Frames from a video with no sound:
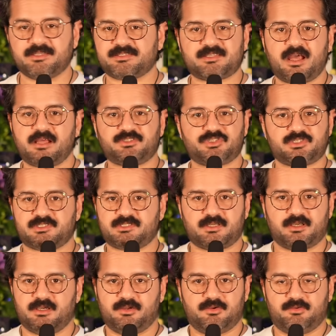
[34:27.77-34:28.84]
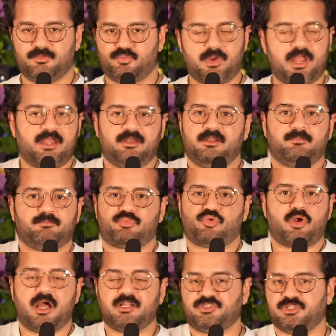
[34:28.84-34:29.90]
It's not just random
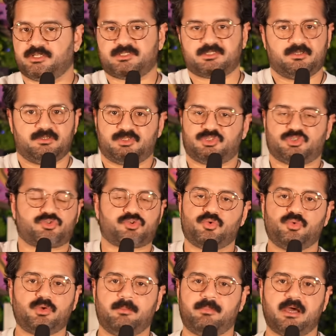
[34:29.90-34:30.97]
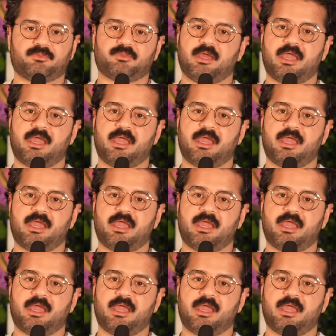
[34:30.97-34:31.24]
projects strewn about the